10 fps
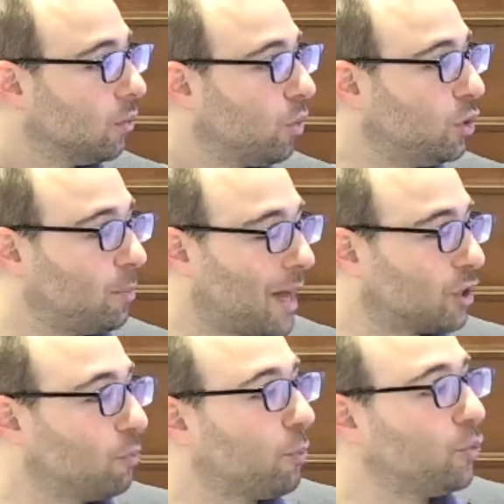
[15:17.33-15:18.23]
Well, you're
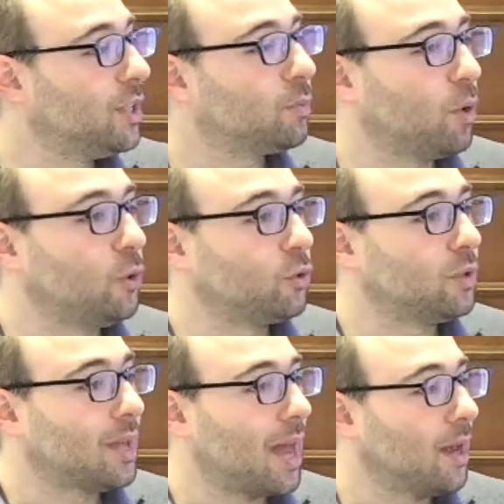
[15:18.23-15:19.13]
much more predisposed to
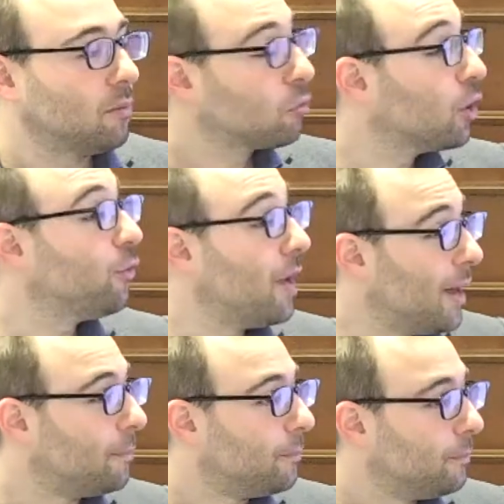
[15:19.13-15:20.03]
say, good for
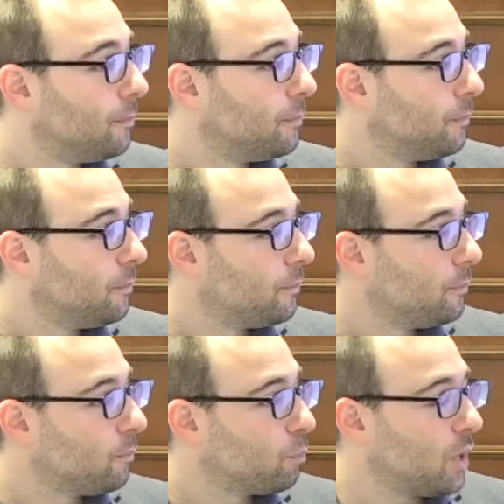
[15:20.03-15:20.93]
him.
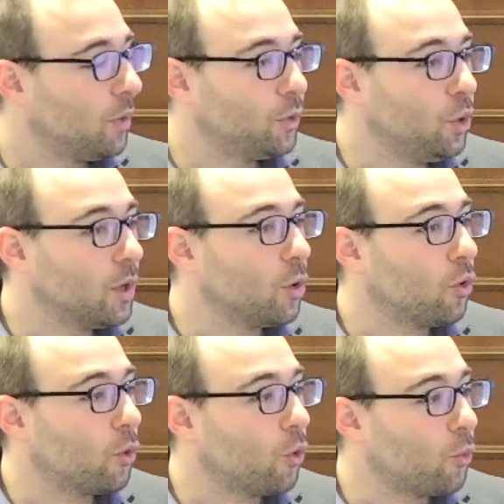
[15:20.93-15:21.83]
But if you are
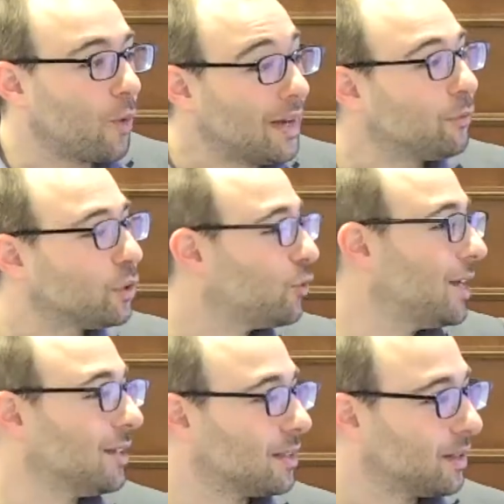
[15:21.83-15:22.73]
already
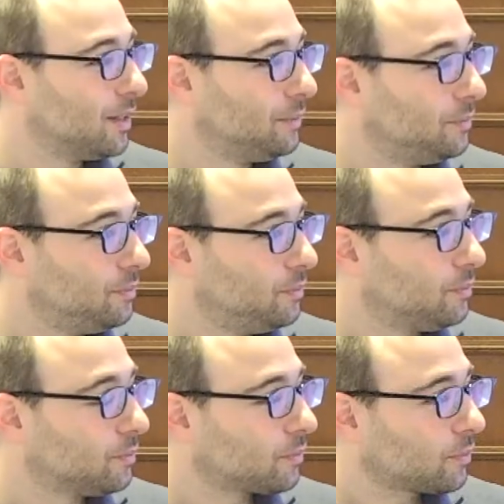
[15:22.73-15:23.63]
frustrated,
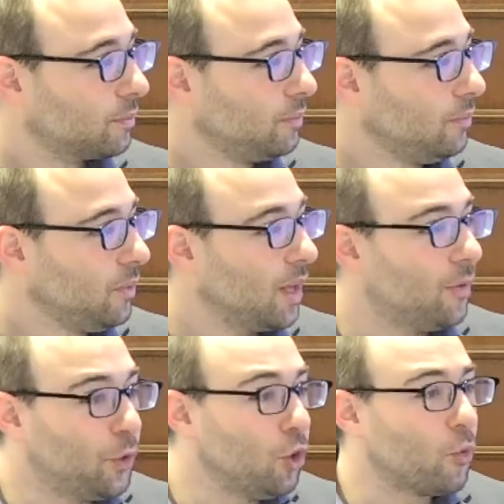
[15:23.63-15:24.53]

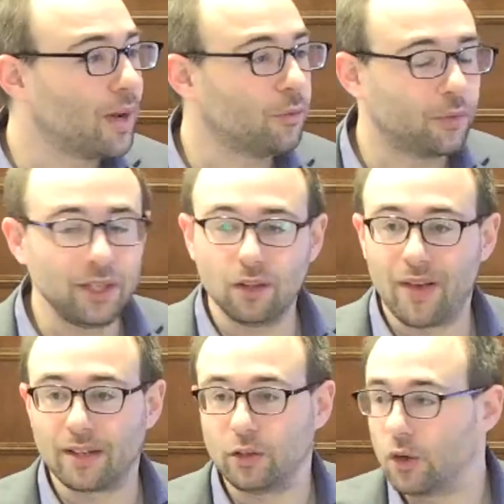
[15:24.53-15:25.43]
if you already feel
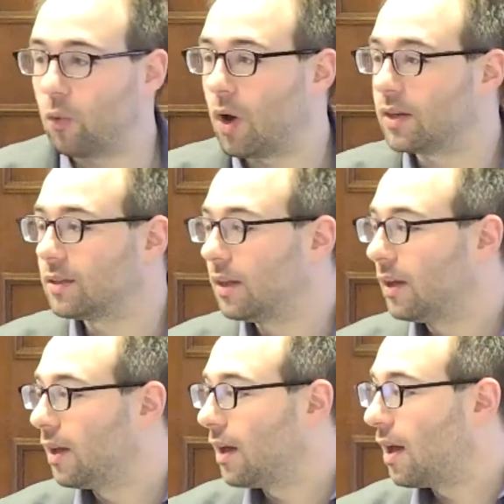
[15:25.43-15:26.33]
that, you know what,
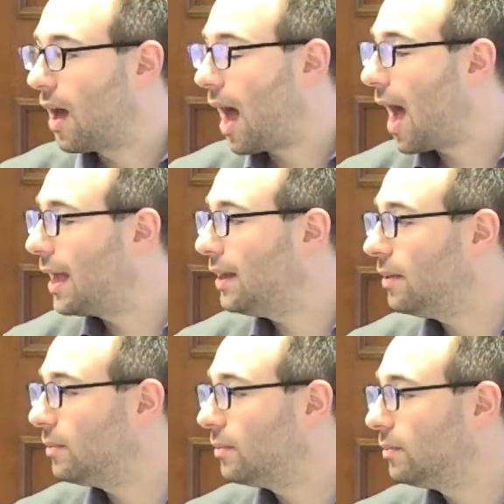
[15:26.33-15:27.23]

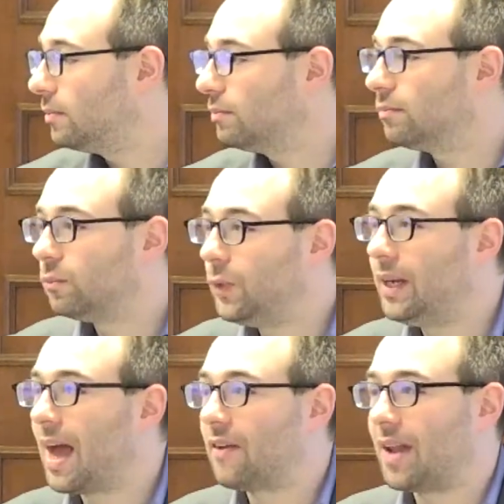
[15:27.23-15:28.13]
I
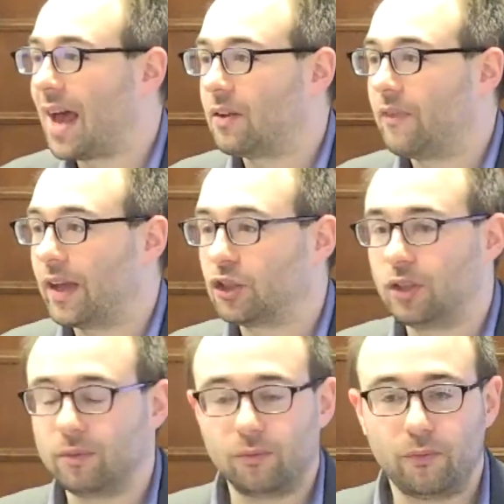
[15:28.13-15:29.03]
really haven't had a
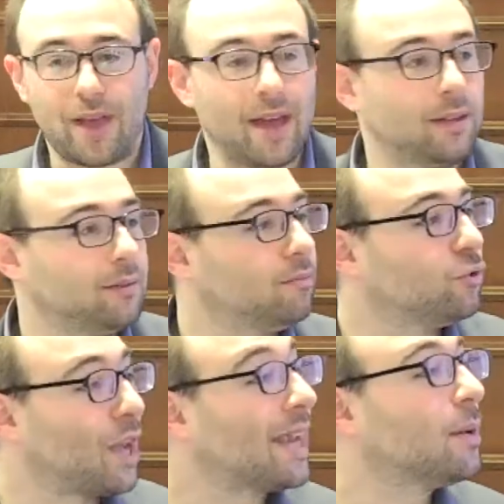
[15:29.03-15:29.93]
fair
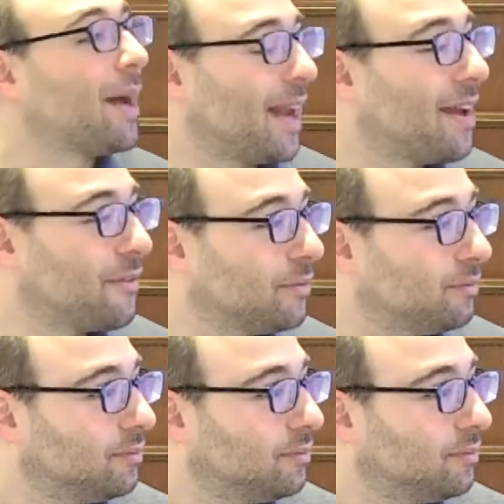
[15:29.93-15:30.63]
shake in my life.